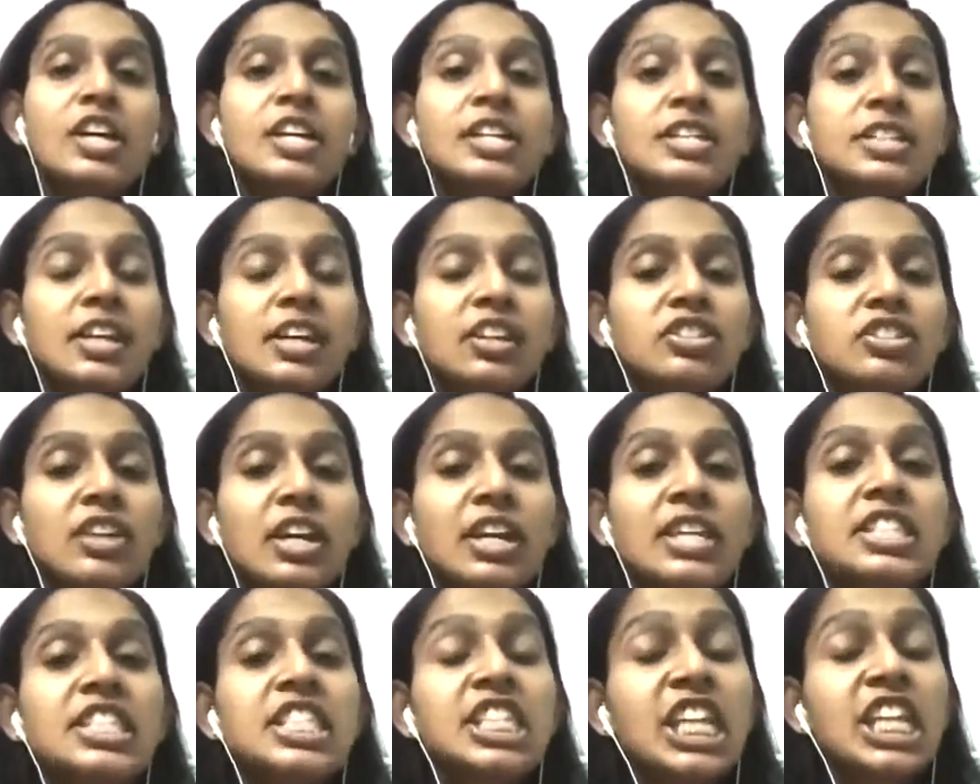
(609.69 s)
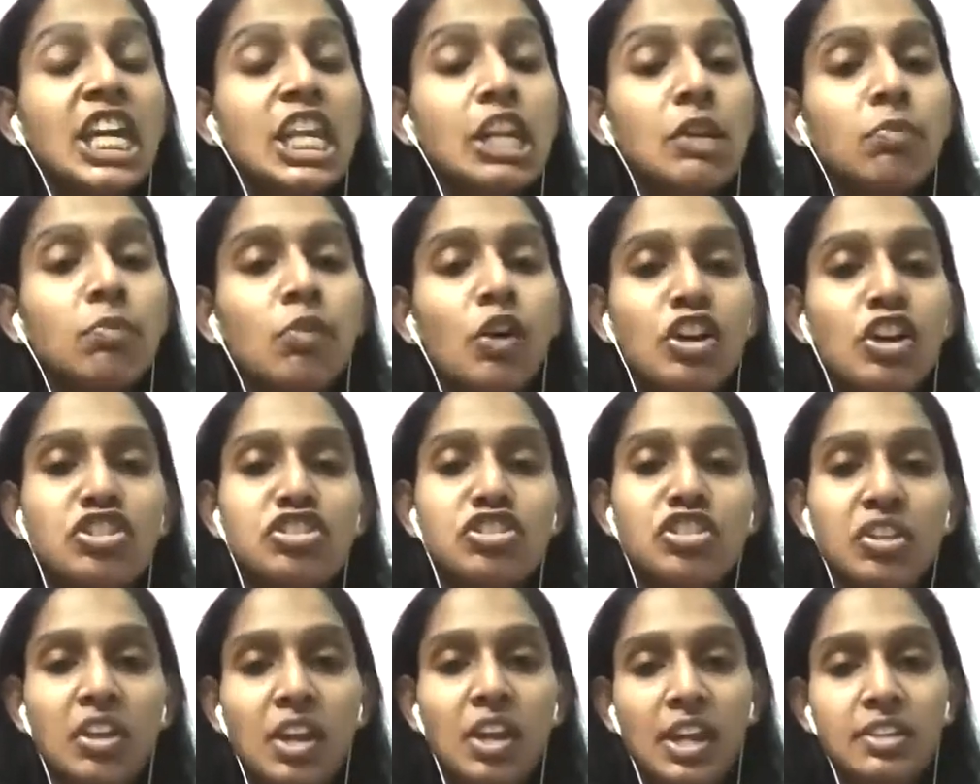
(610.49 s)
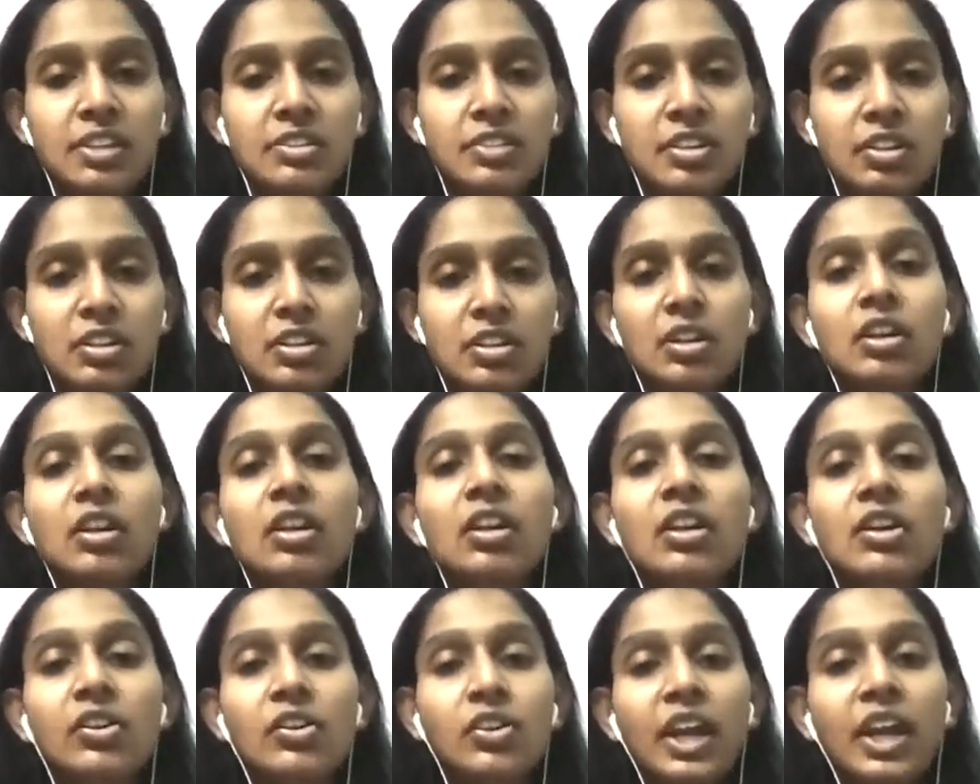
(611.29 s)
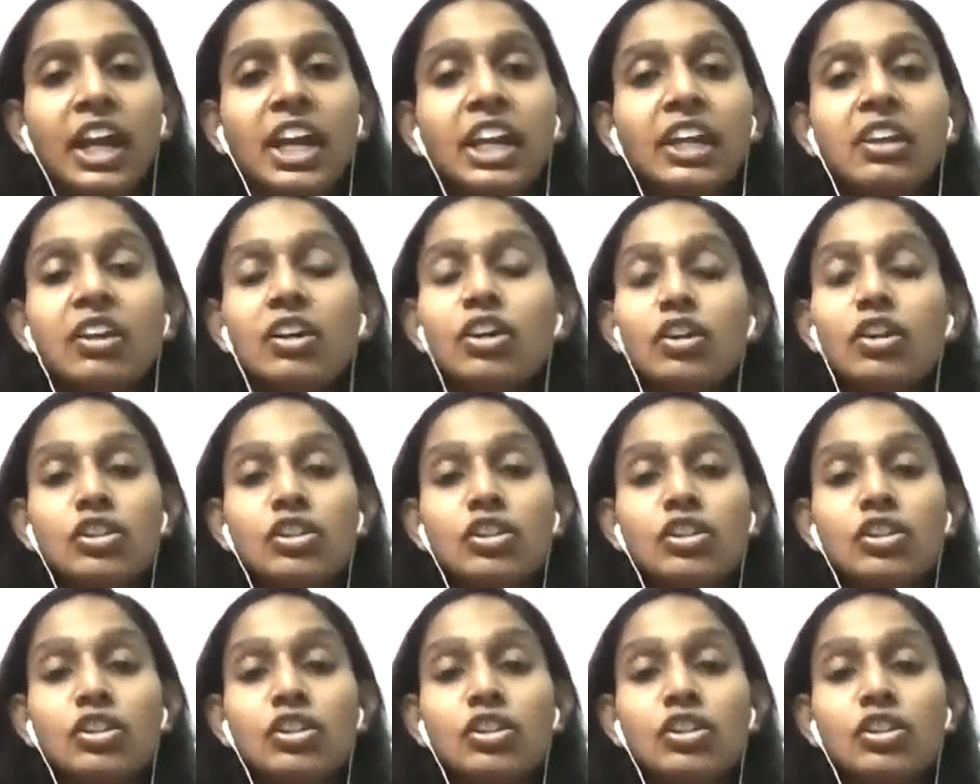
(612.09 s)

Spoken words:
such as skin moisturizer, right?